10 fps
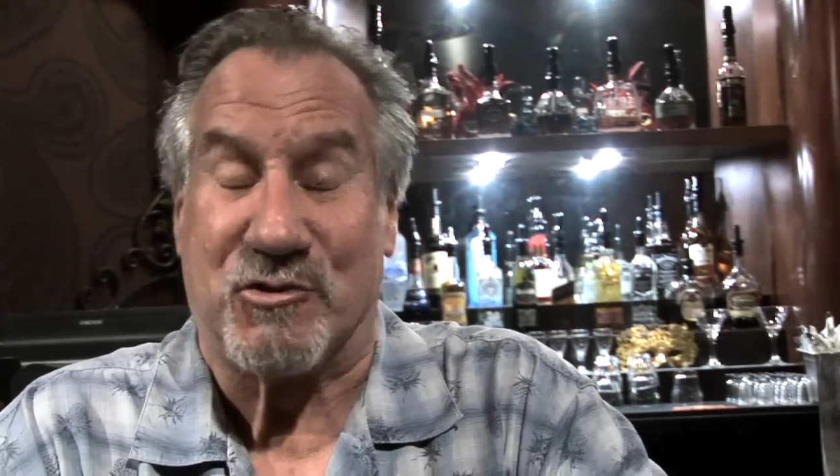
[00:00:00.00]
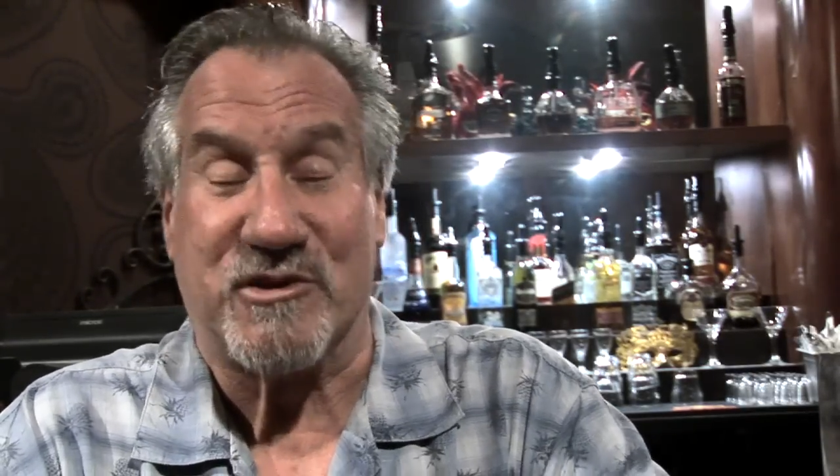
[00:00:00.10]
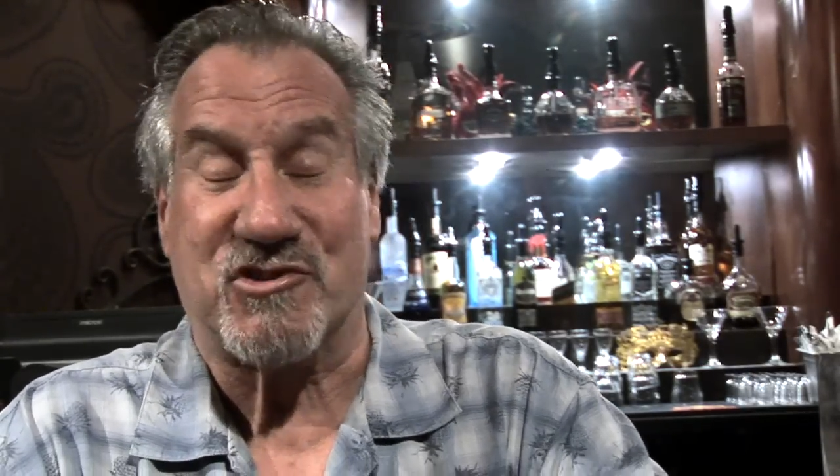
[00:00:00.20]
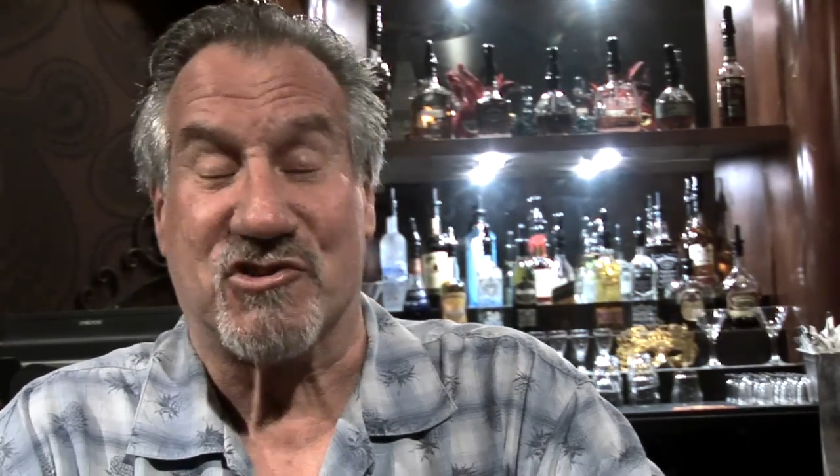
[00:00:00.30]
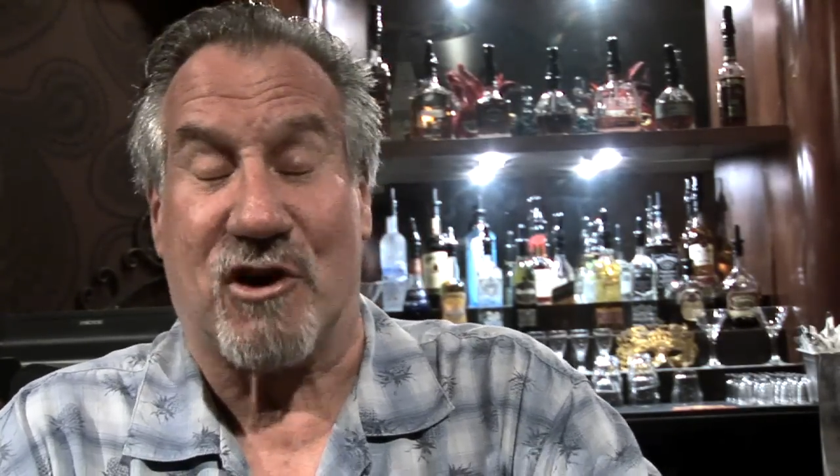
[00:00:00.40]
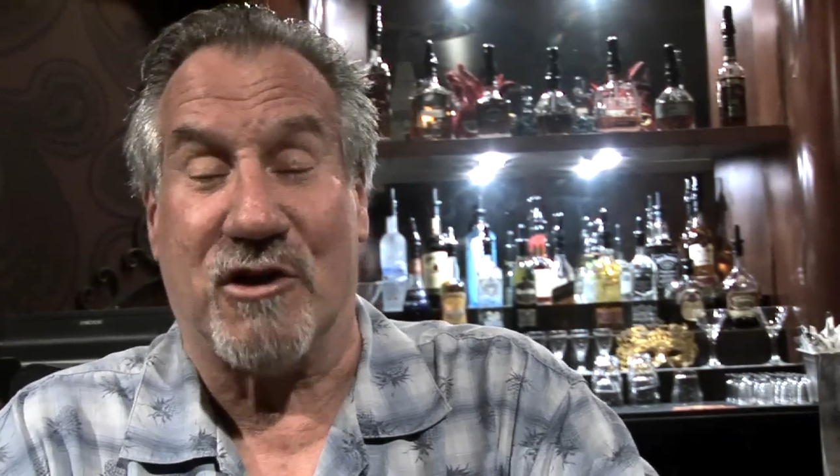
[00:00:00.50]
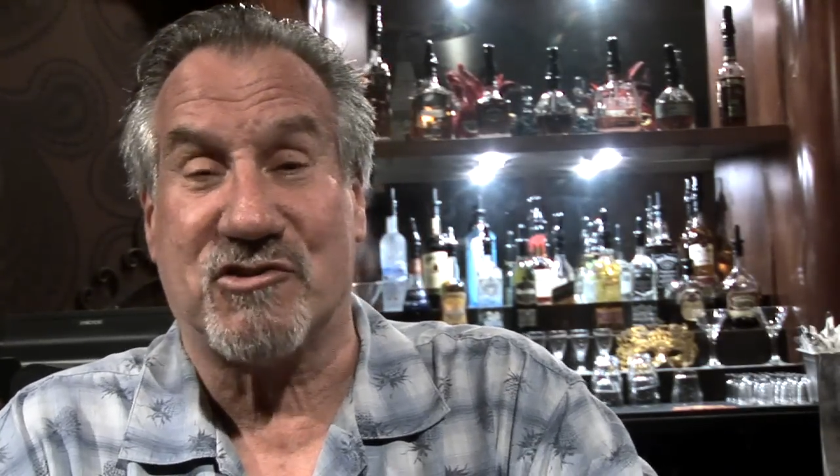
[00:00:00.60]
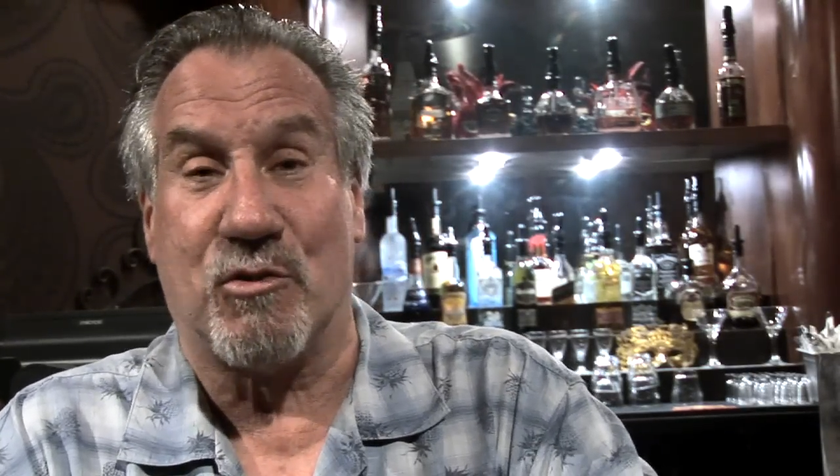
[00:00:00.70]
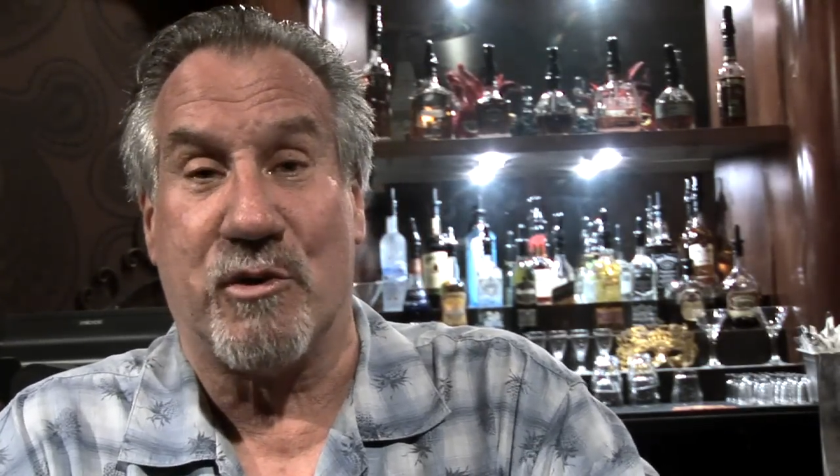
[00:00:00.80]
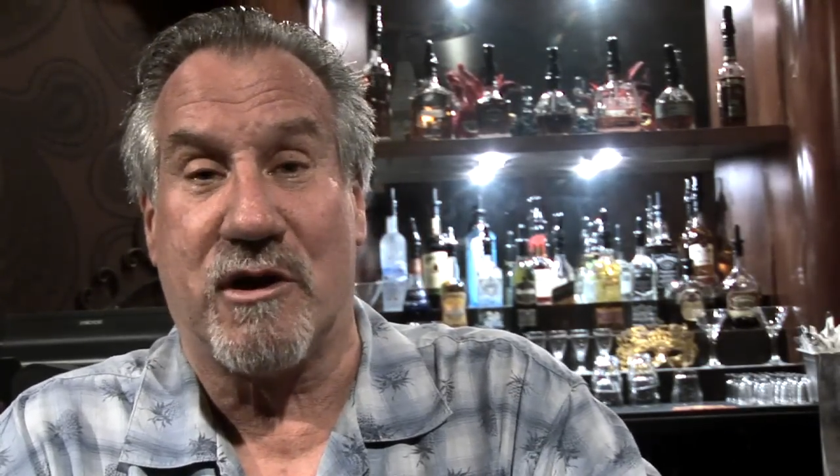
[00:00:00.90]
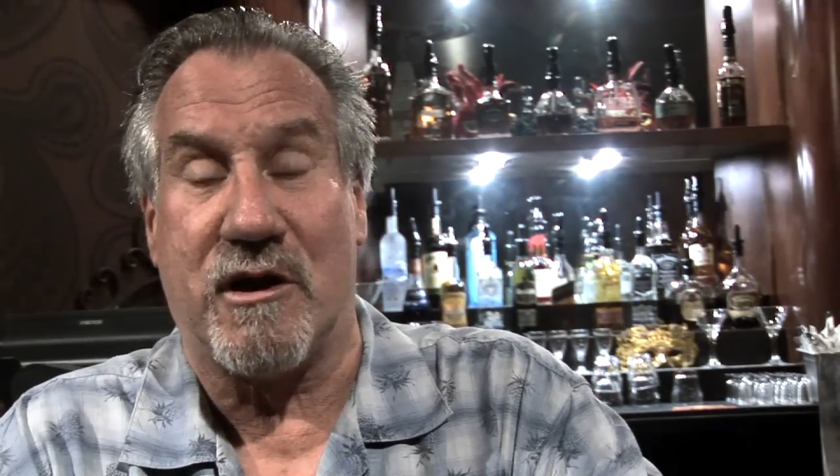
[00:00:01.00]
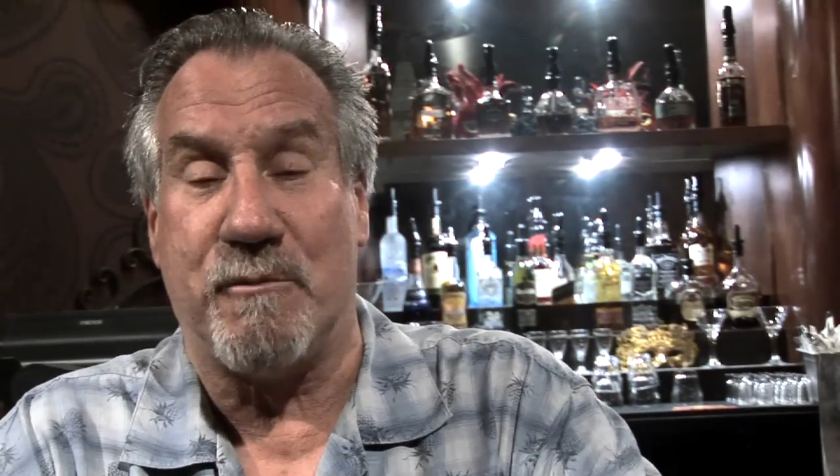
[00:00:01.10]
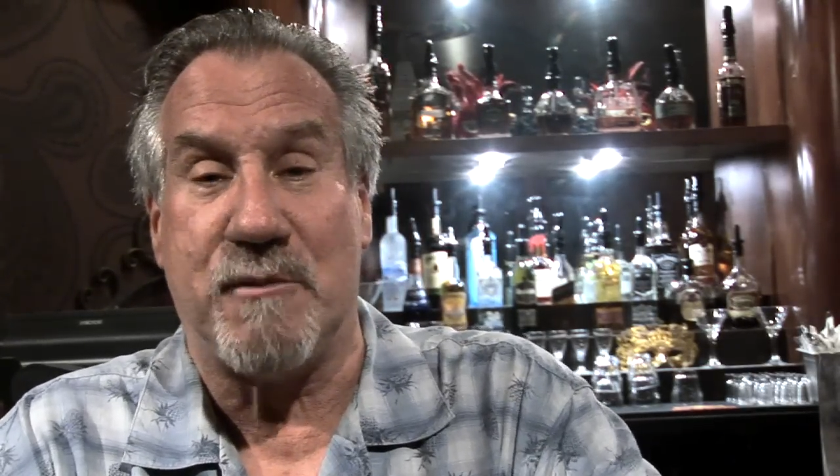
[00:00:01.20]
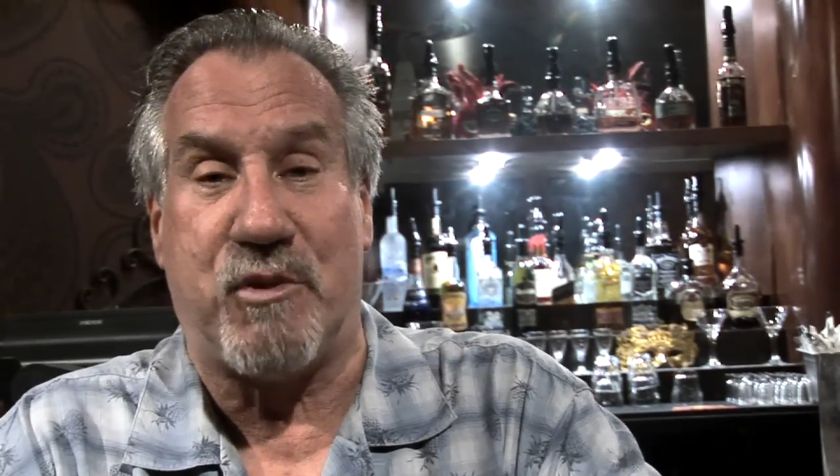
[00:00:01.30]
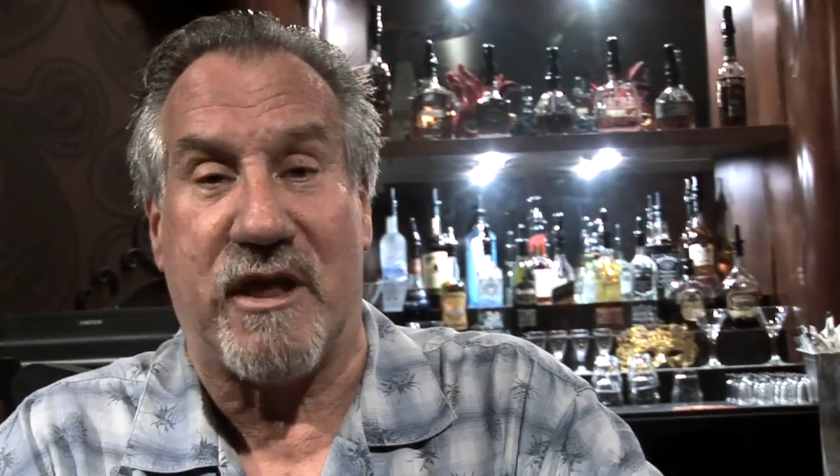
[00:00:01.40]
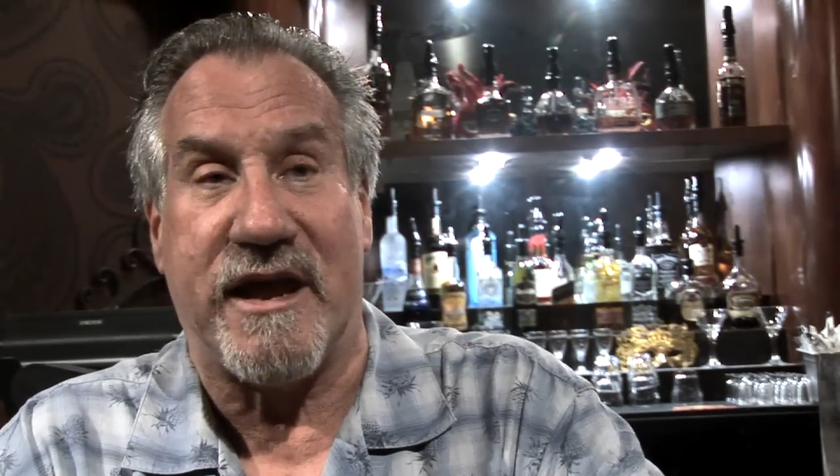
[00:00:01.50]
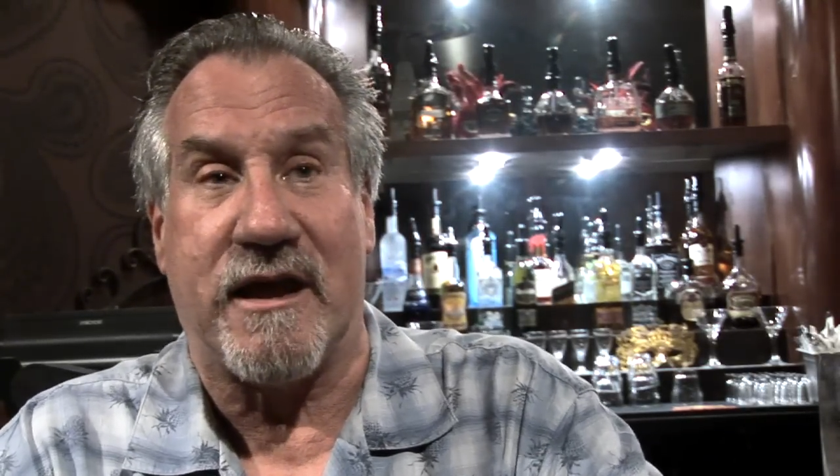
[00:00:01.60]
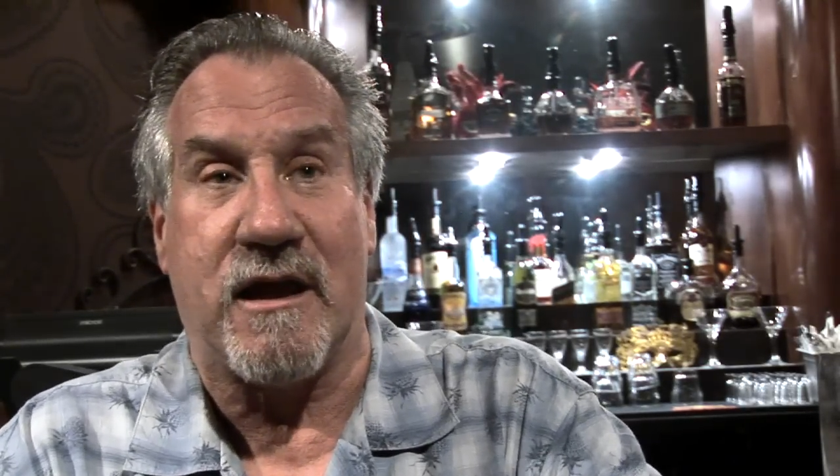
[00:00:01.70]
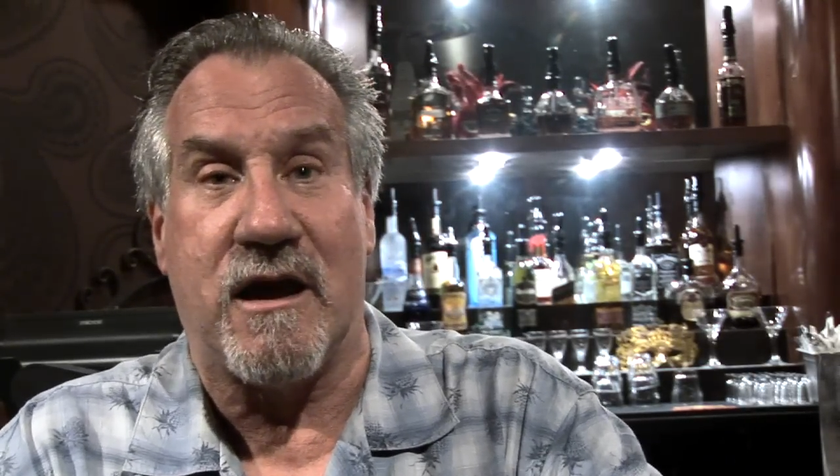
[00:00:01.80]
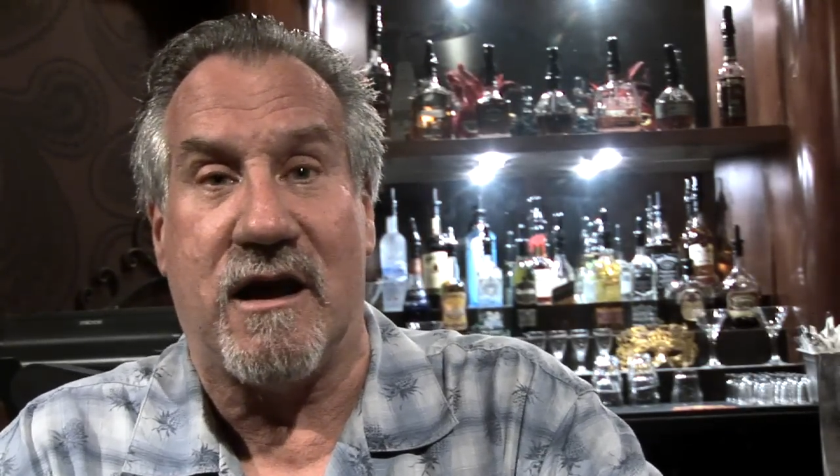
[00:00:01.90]
Twisters are also, we're going to be
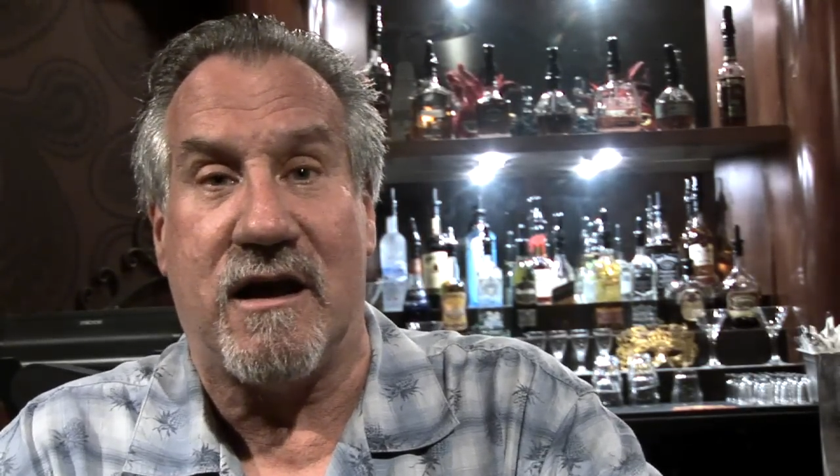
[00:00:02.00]
playing